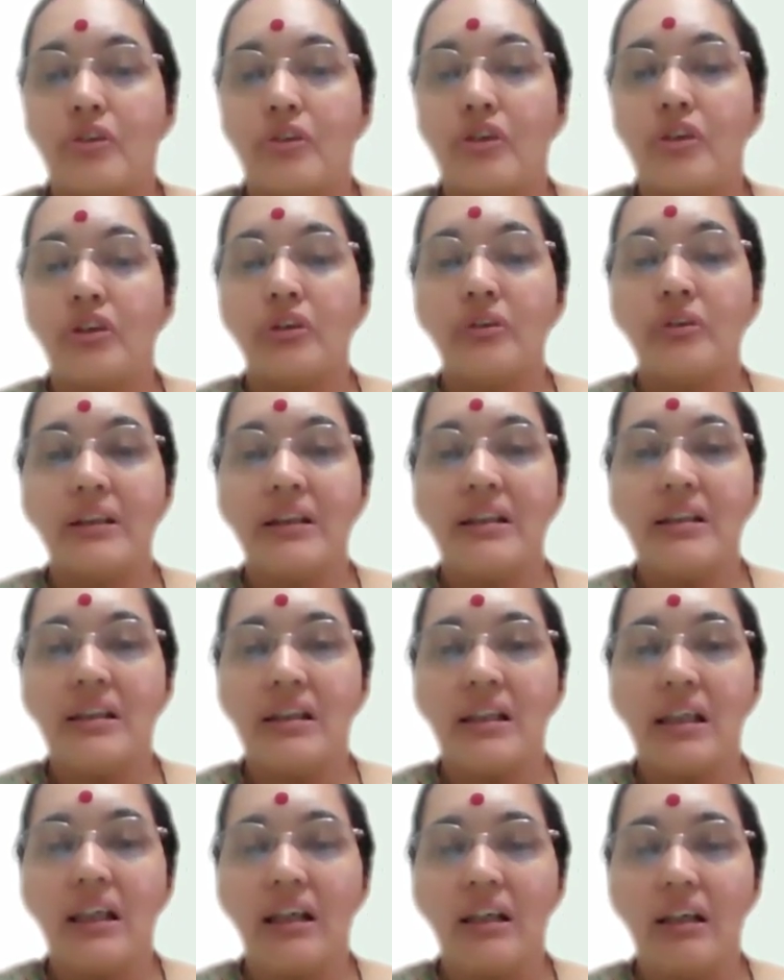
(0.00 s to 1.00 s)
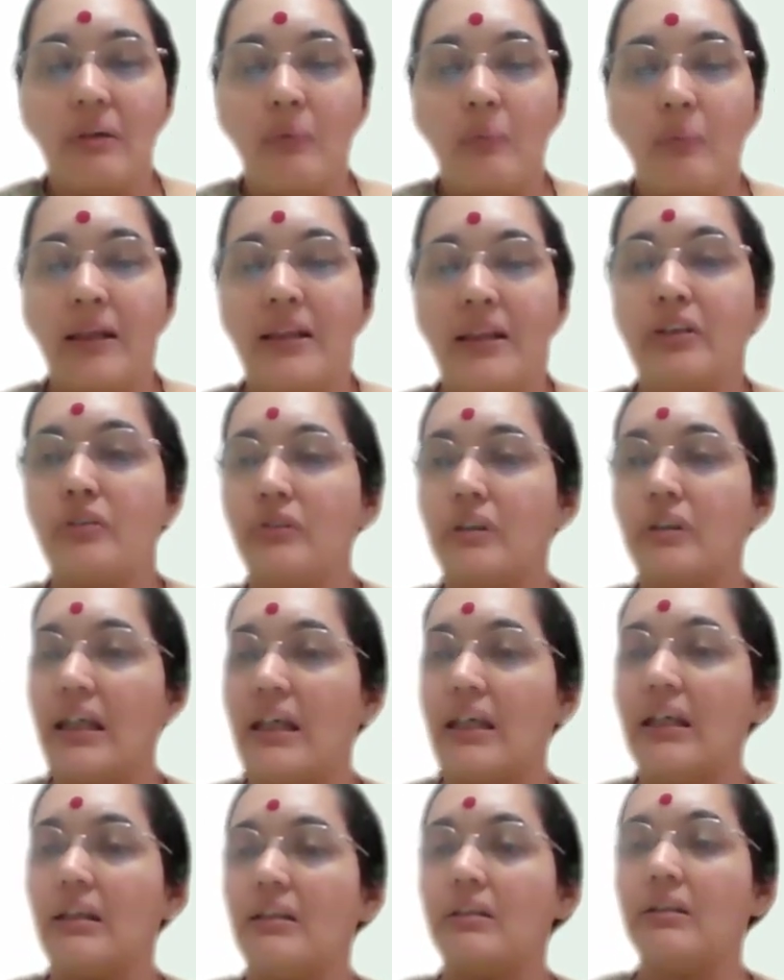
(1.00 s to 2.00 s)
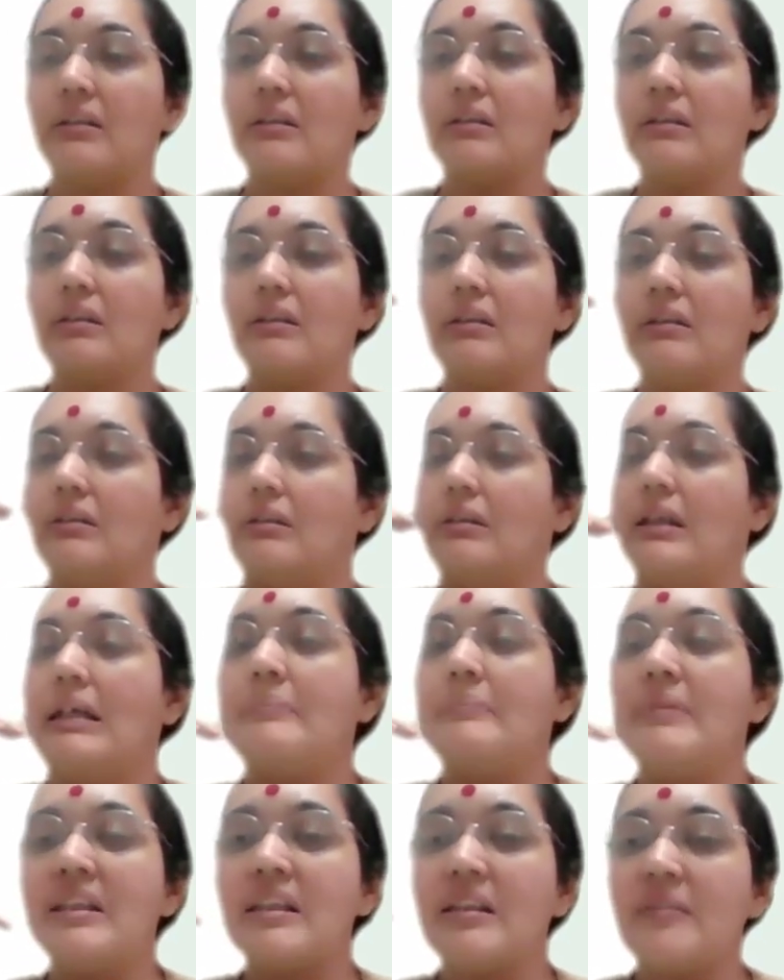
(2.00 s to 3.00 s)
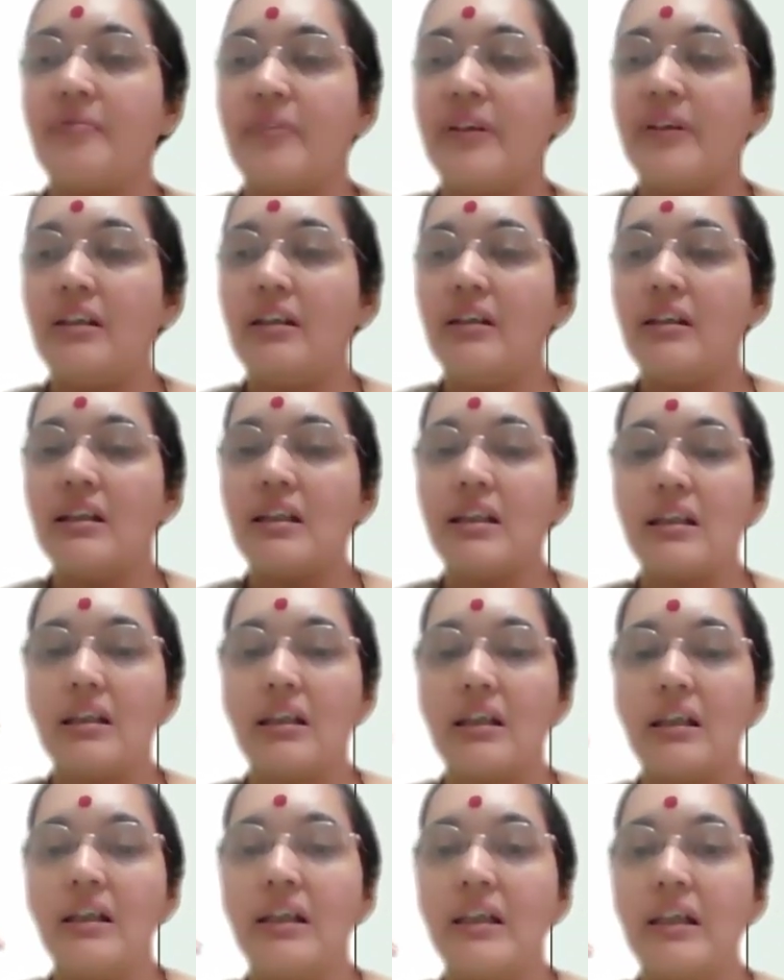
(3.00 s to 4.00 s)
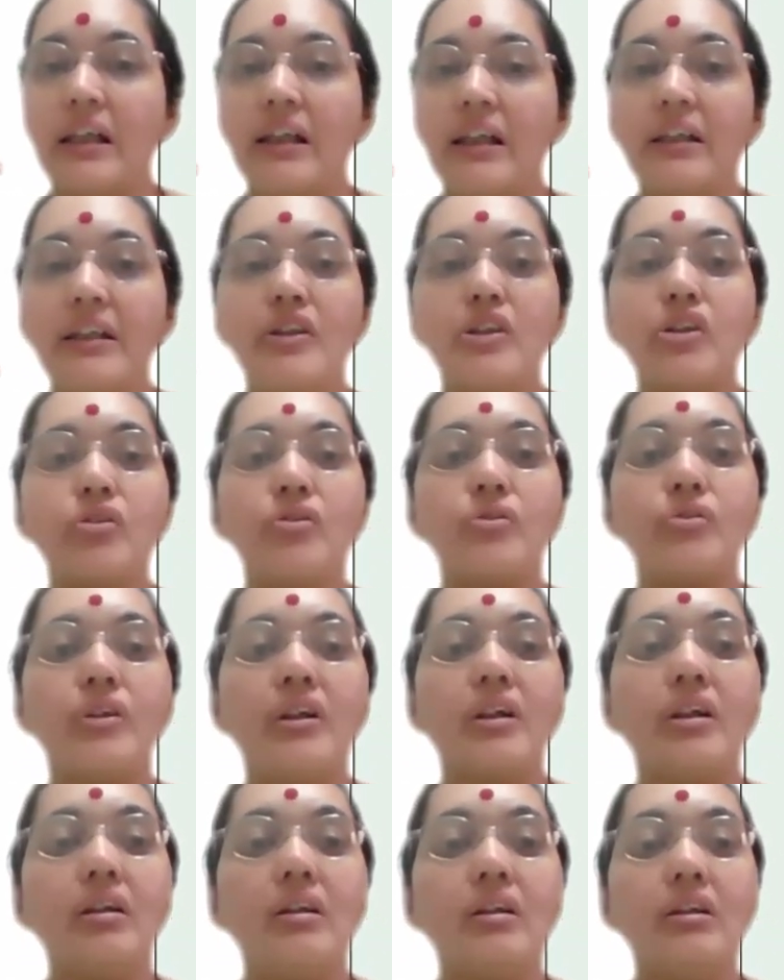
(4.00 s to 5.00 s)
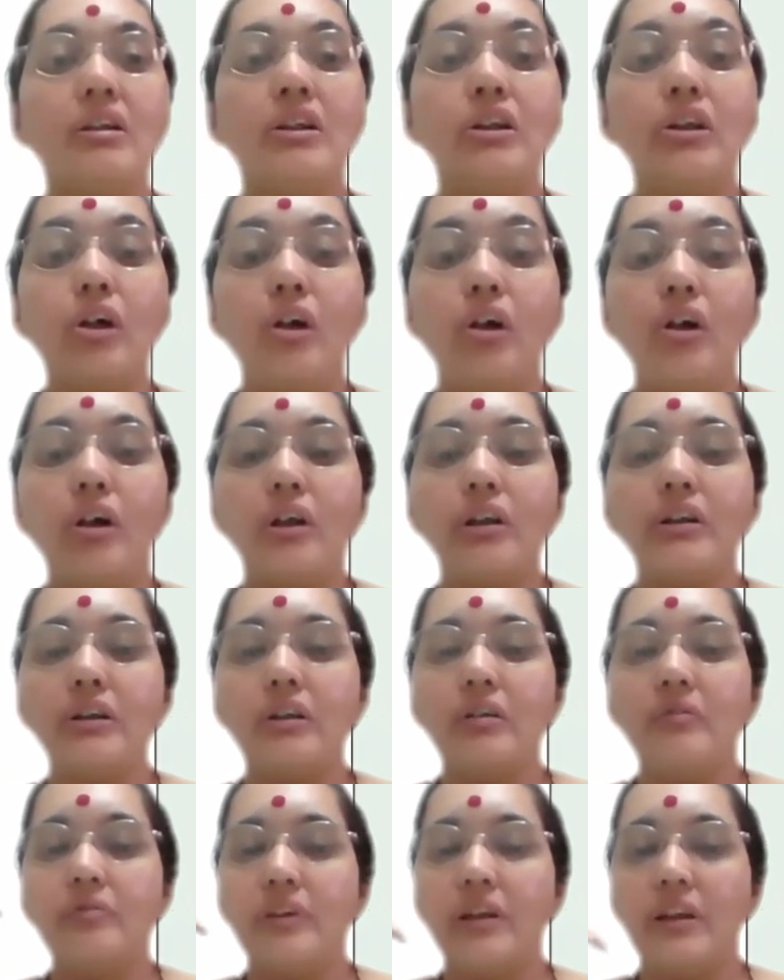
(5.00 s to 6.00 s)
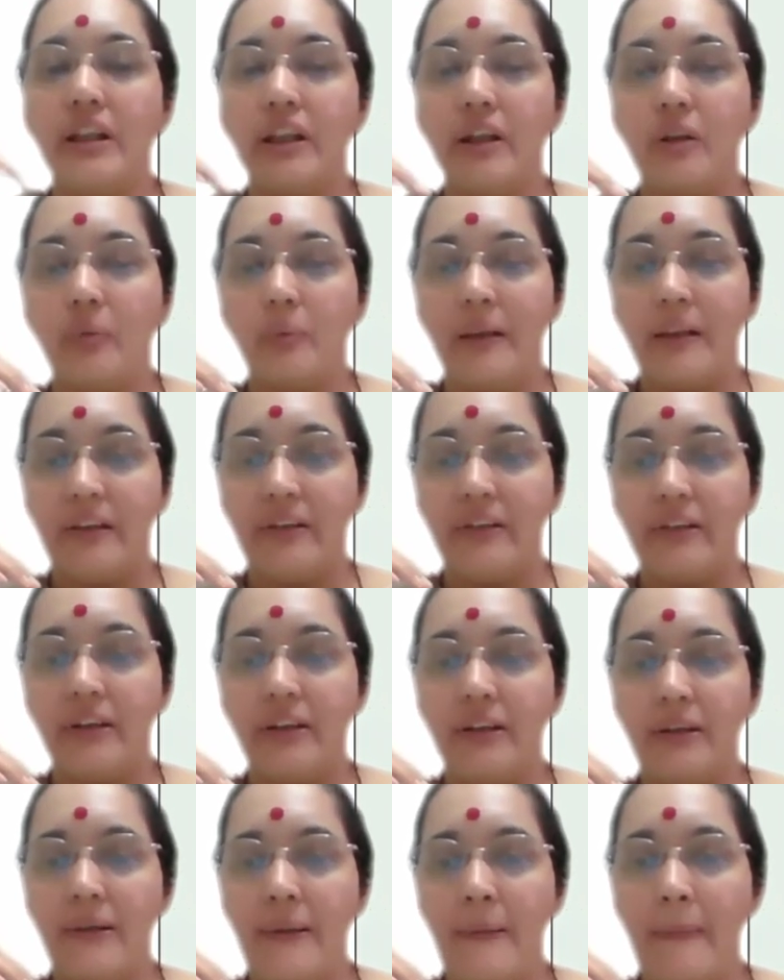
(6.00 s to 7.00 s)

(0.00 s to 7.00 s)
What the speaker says: So you can see when you take the hemispheres, India is to the north of the equator.